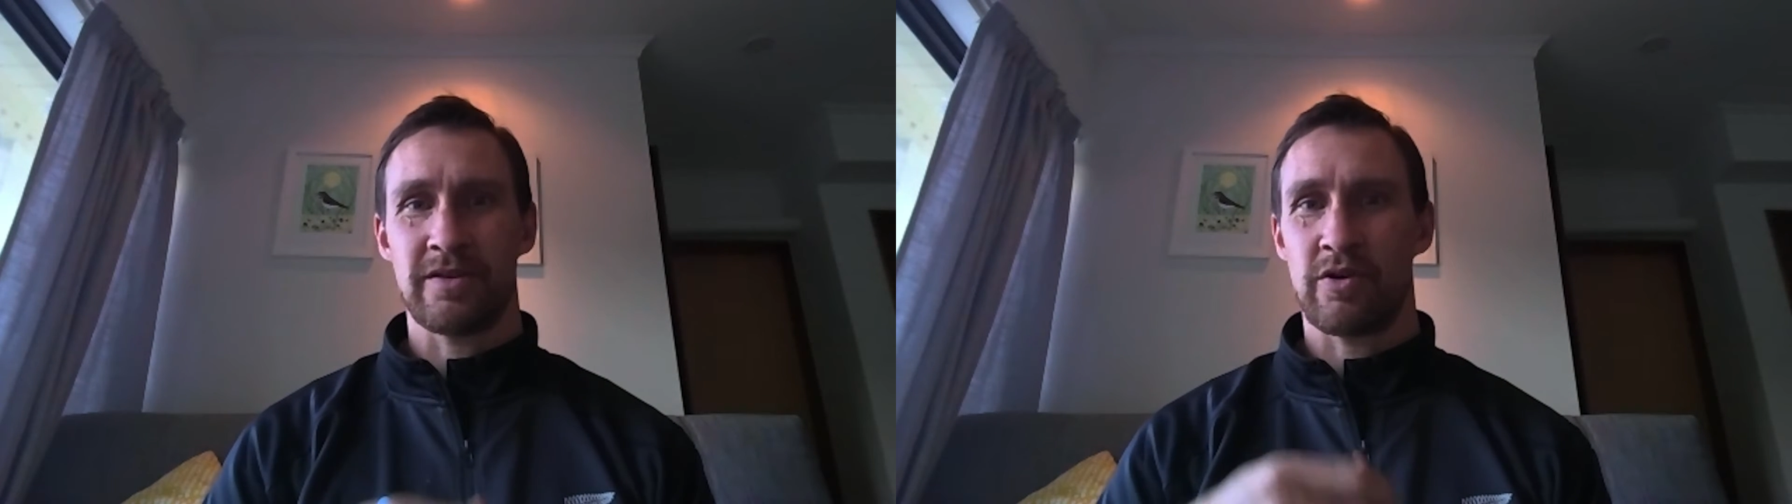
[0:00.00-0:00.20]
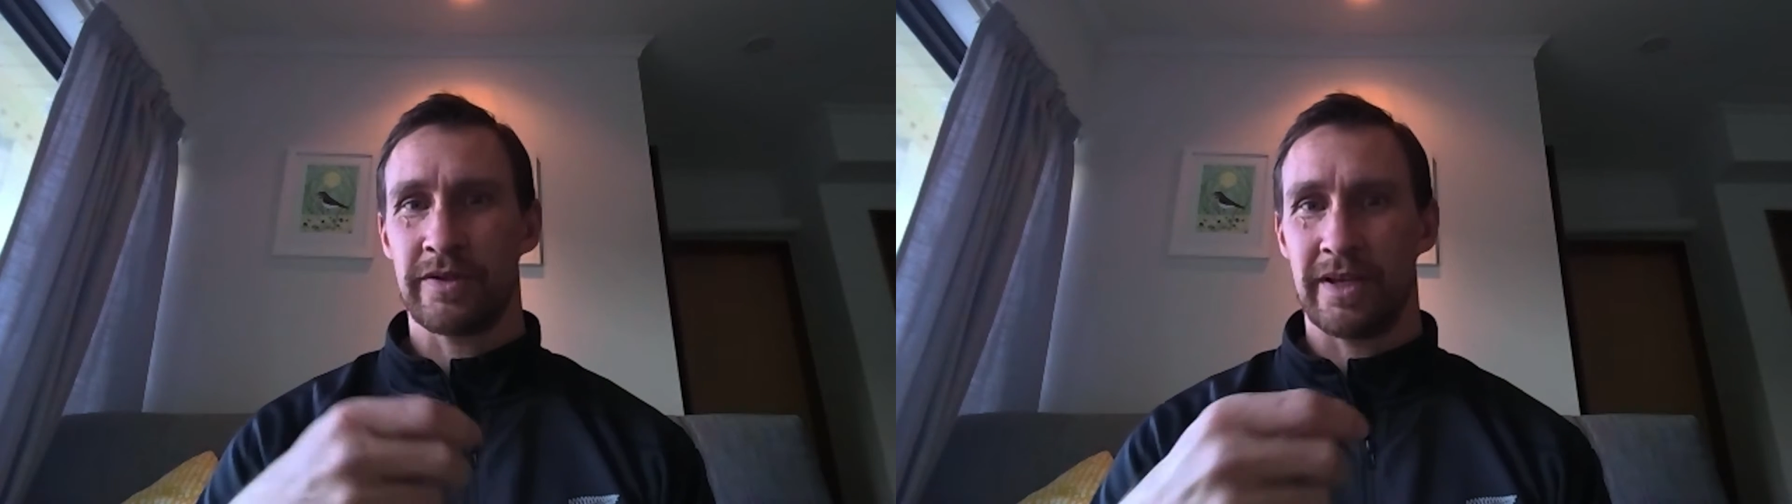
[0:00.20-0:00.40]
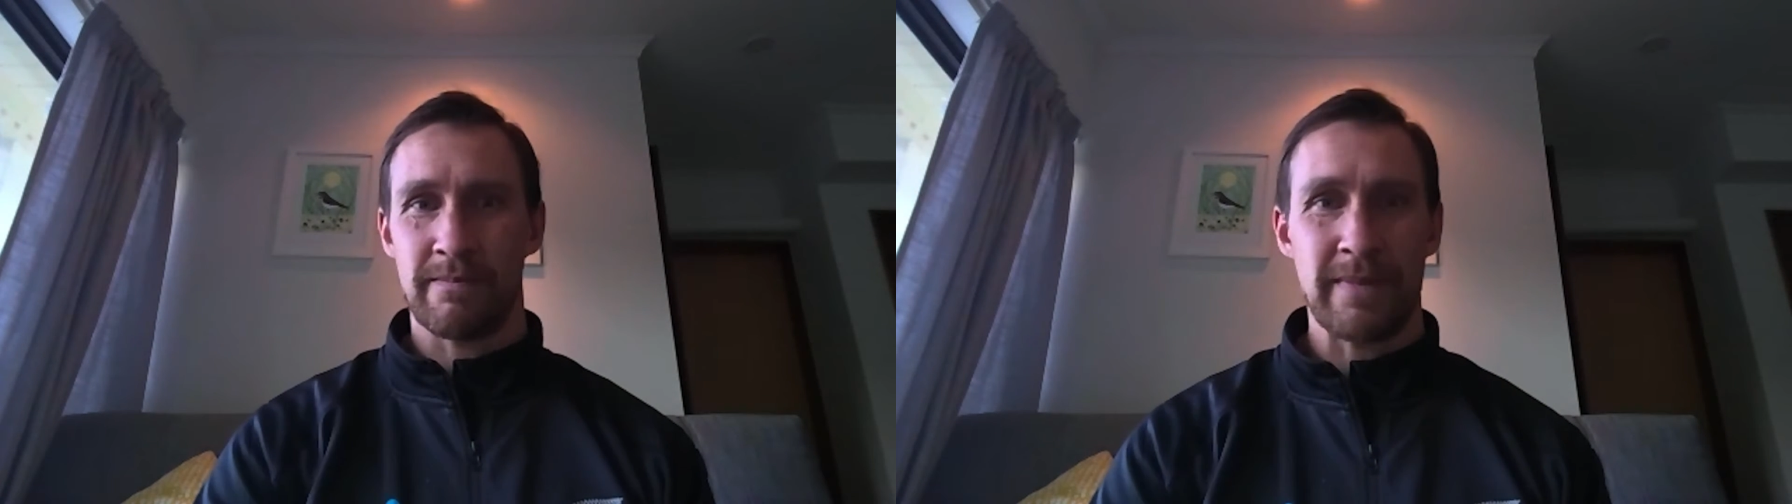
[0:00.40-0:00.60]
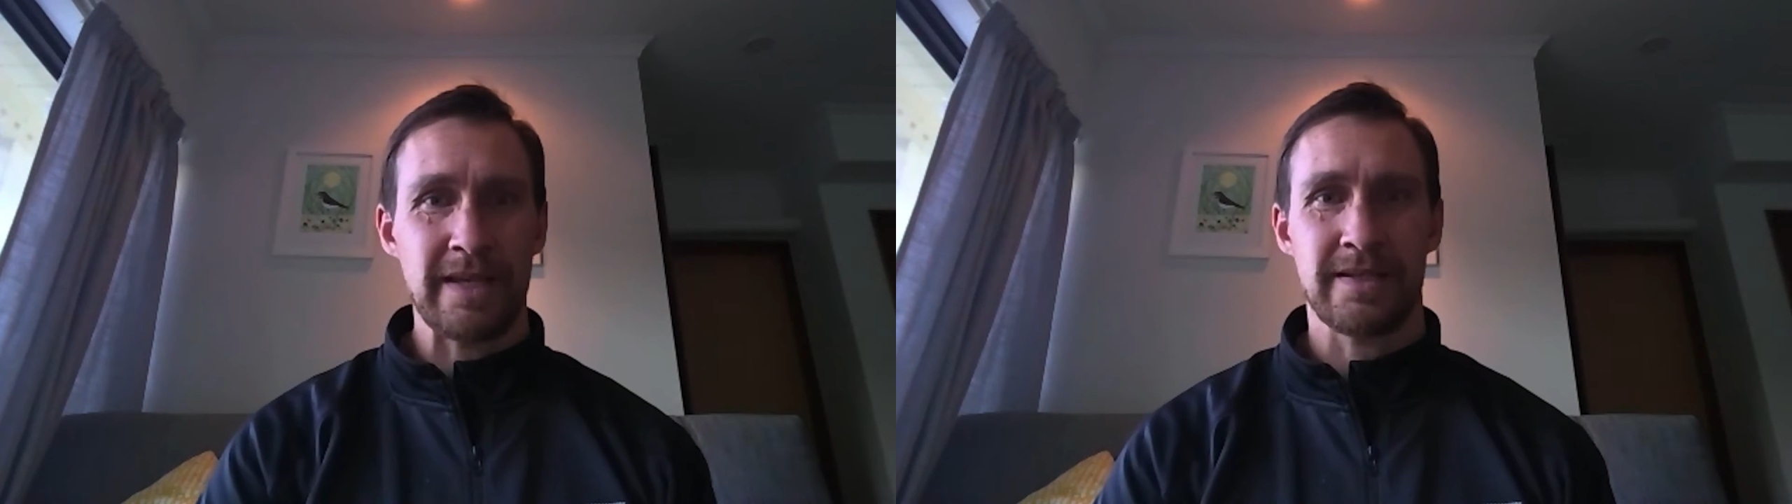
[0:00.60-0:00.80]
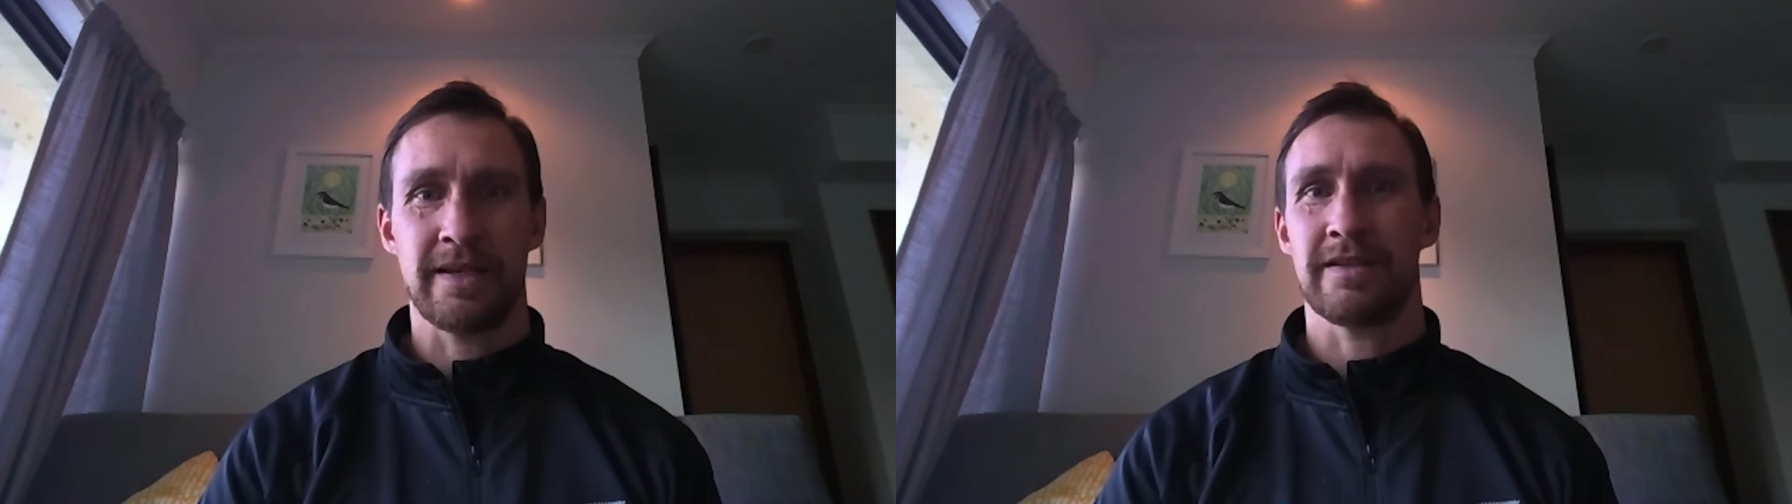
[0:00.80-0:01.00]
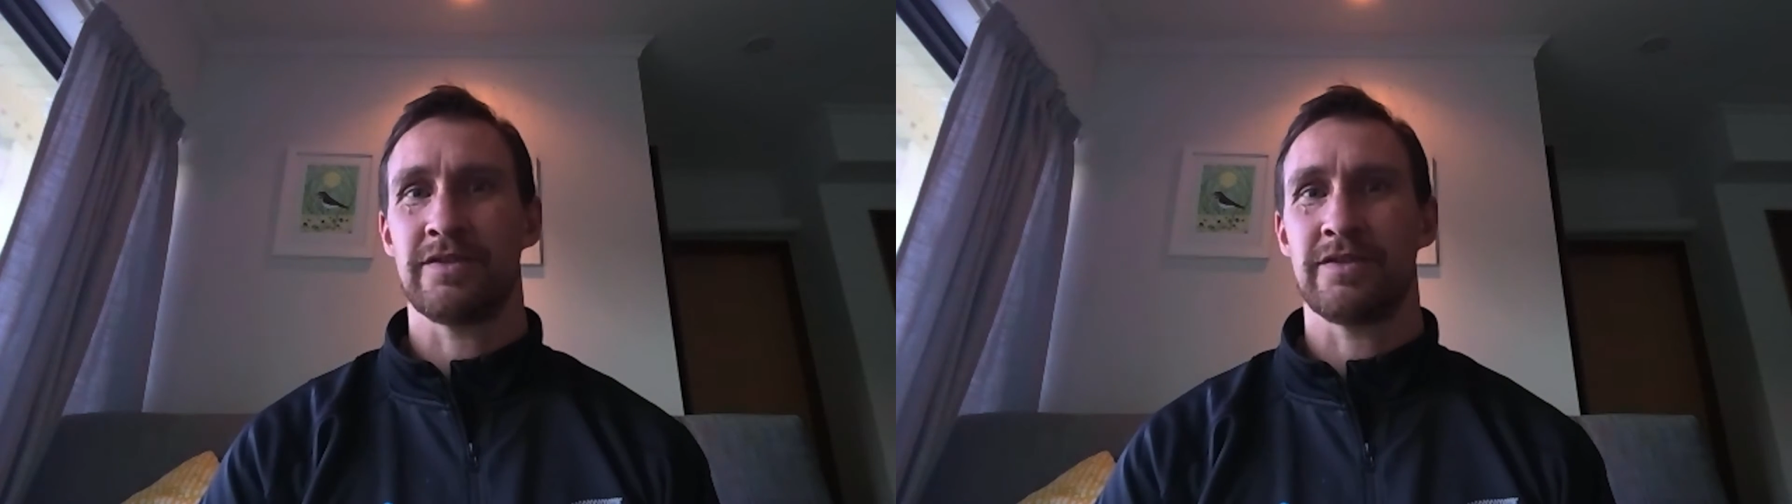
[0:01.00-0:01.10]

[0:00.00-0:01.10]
holding a meeting that's